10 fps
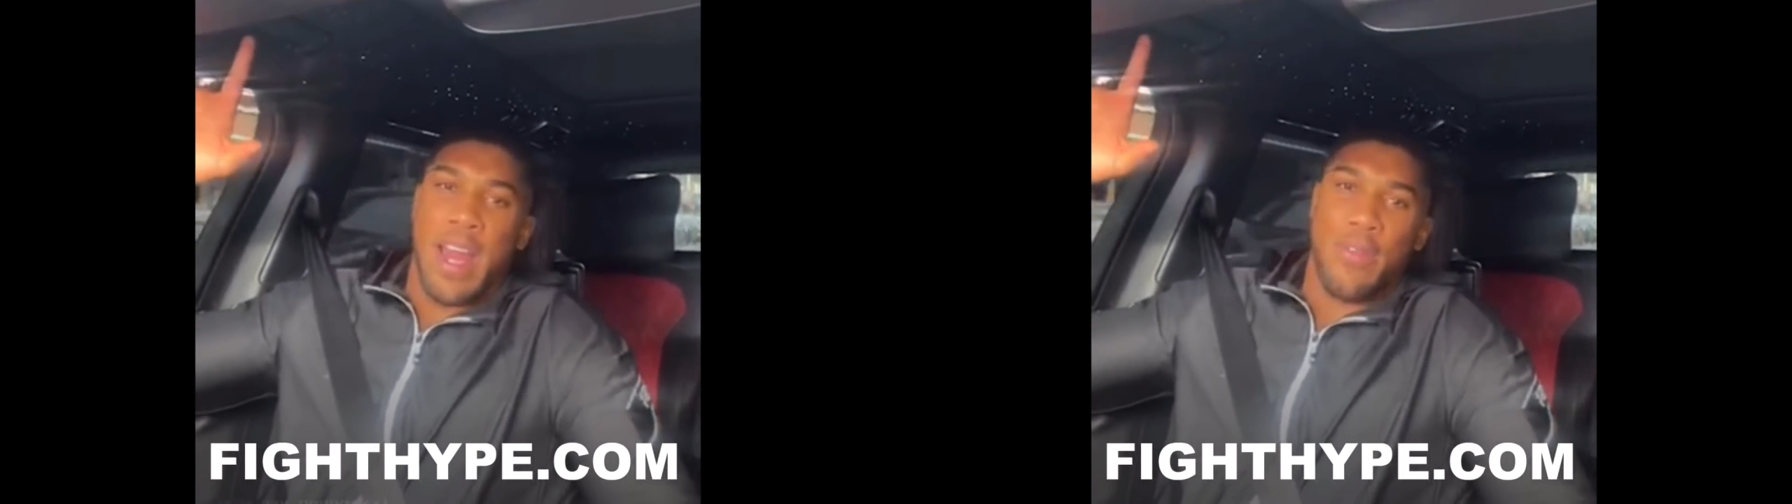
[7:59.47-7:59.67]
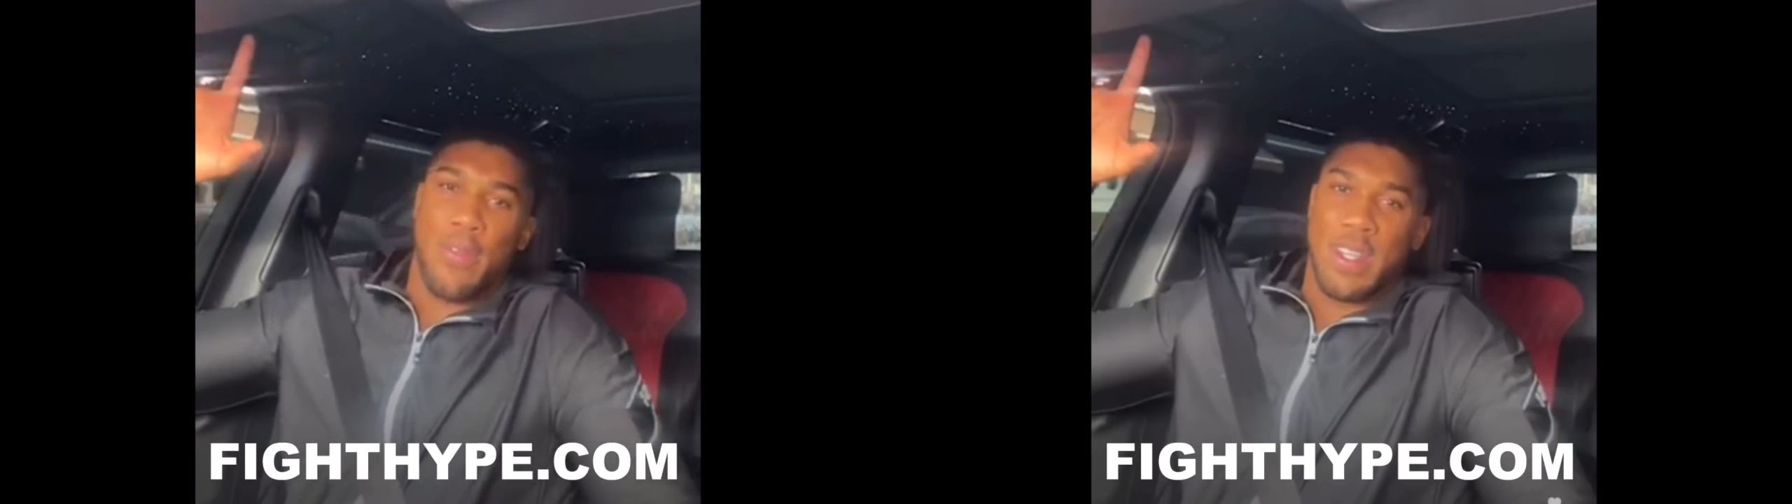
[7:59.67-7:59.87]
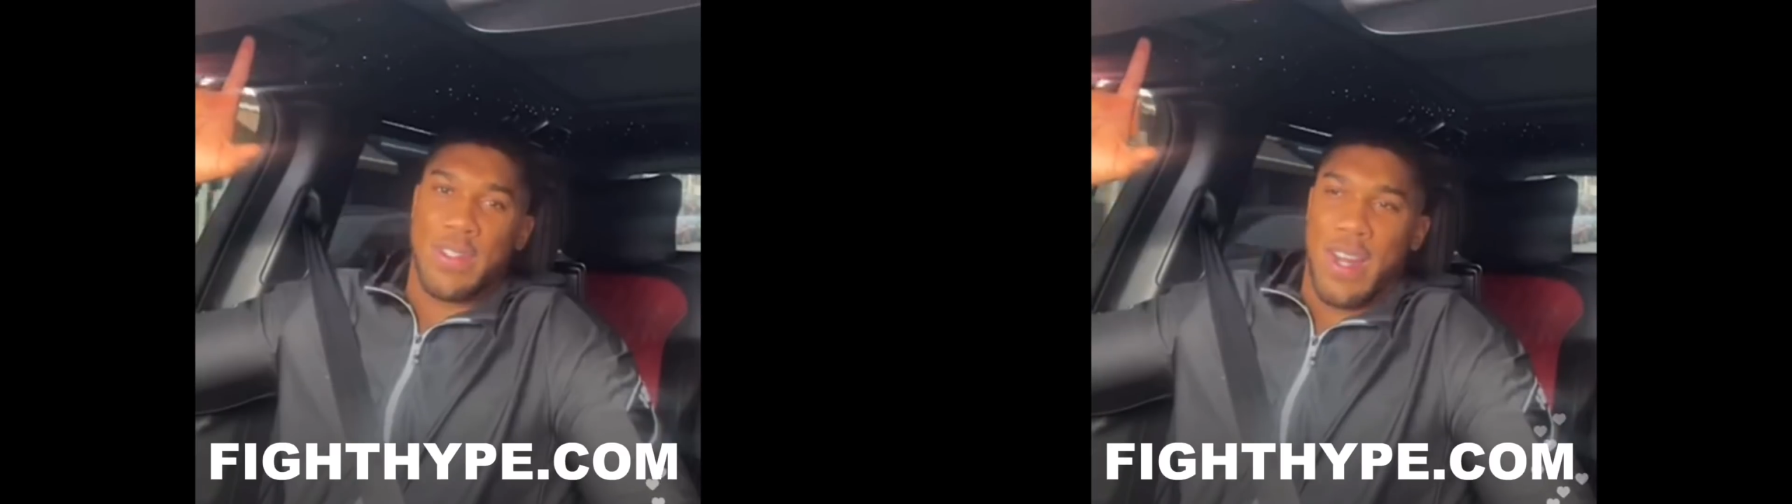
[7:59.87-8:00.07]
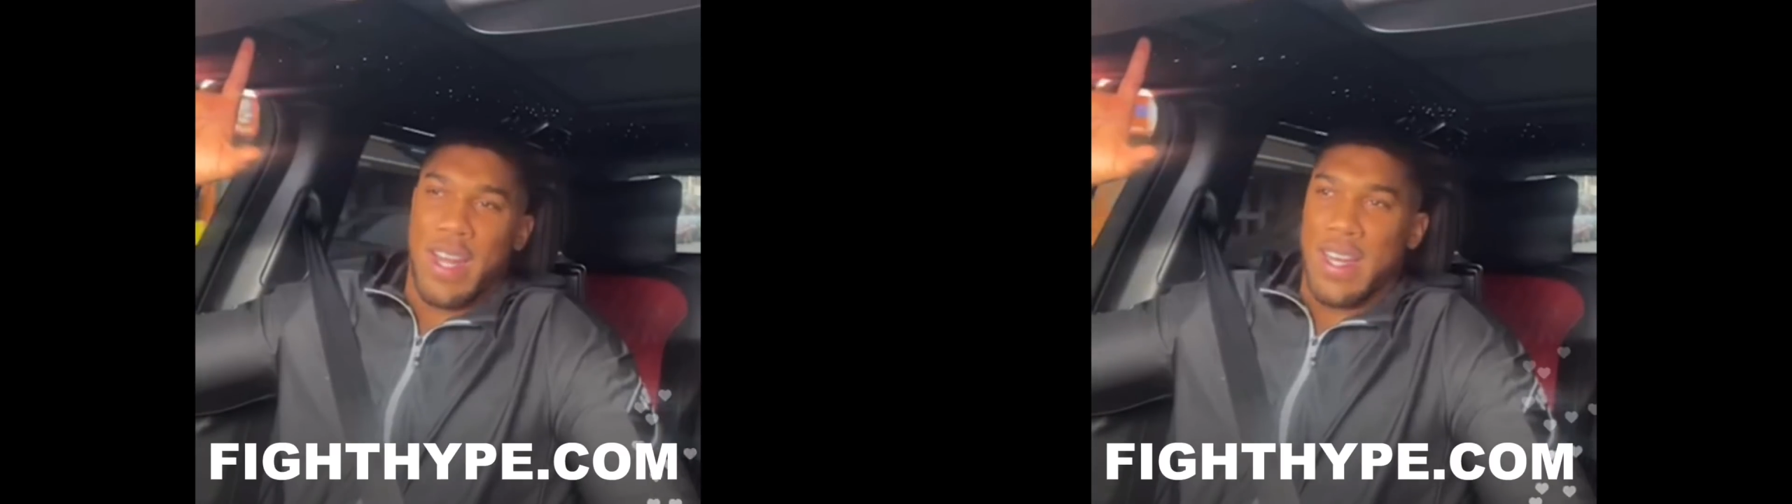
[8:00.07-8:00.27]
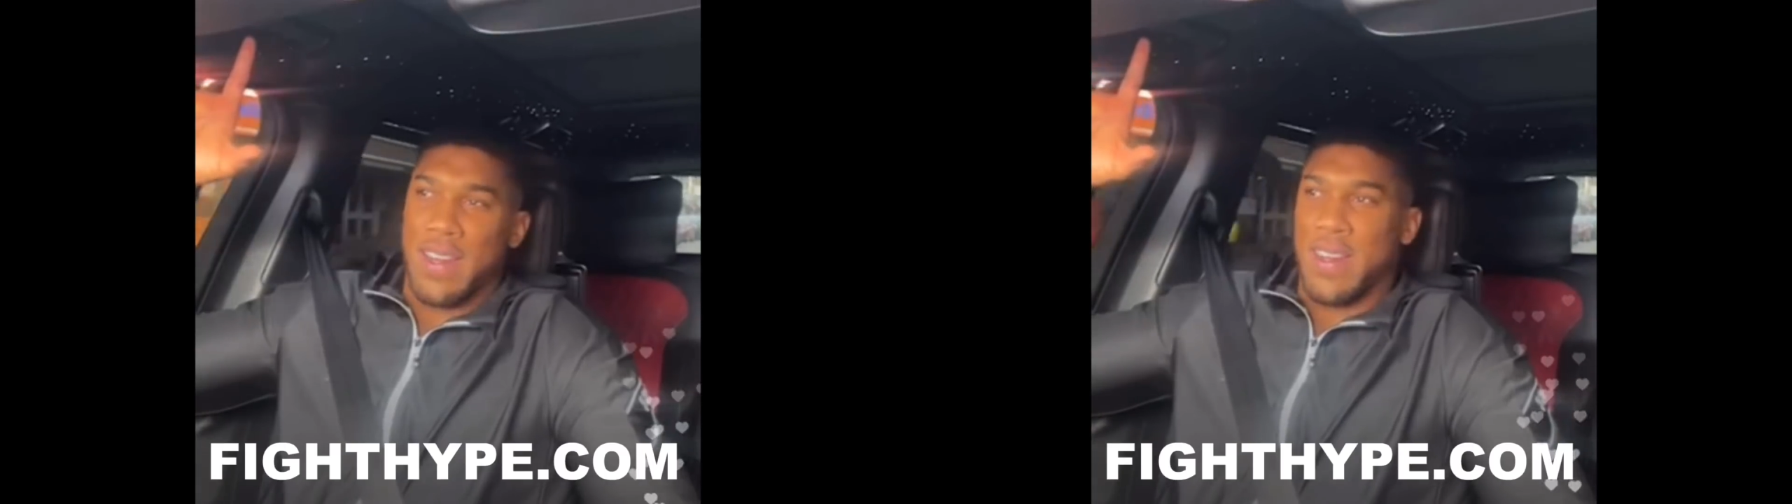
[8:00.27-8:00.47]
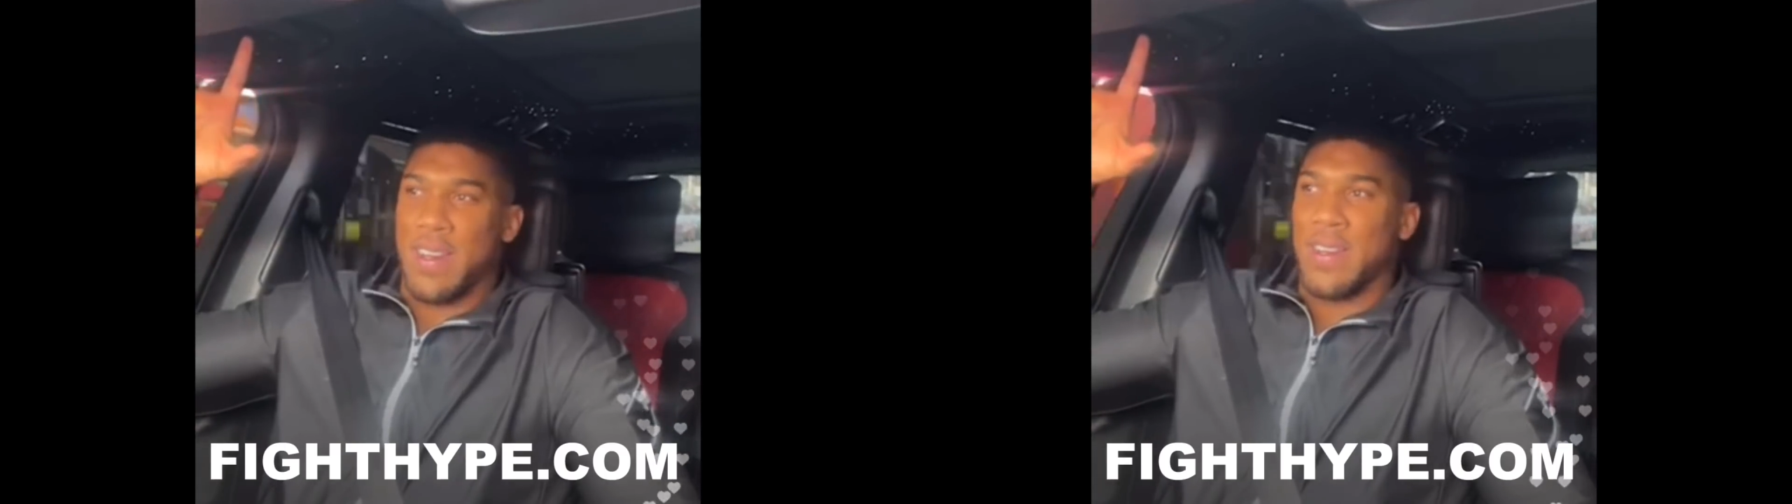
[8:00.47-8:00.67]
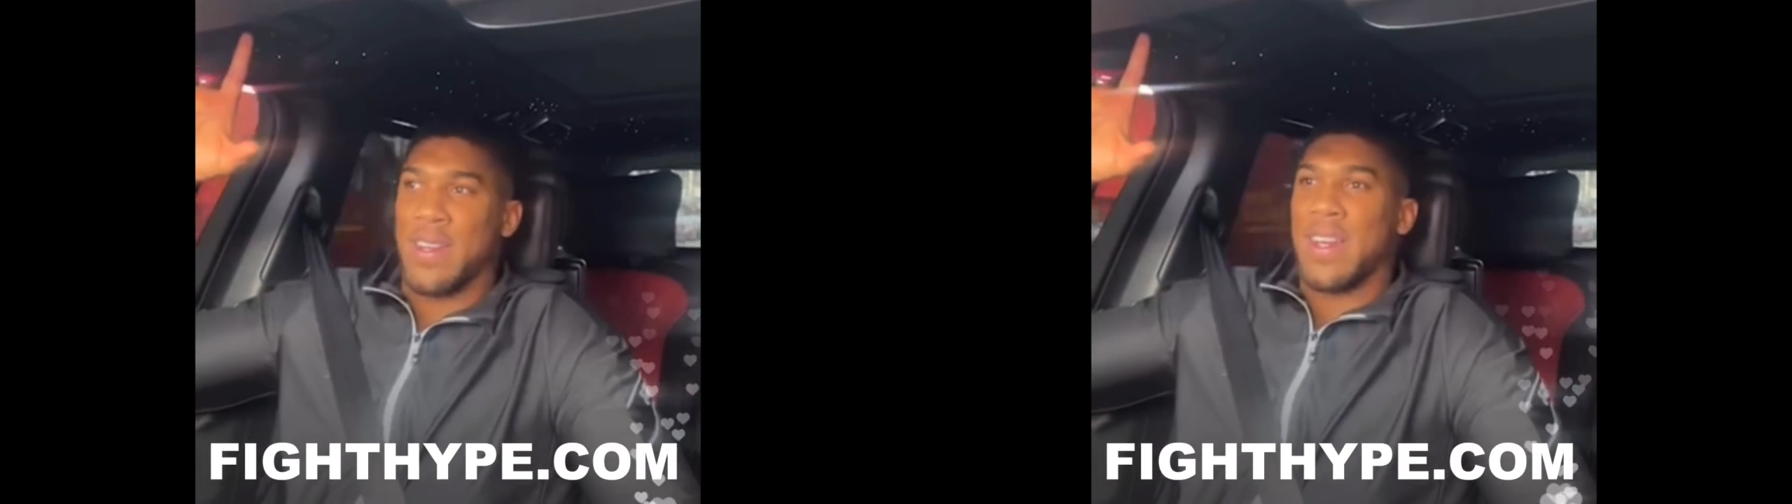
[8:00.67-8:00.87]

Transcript: athletes right now though.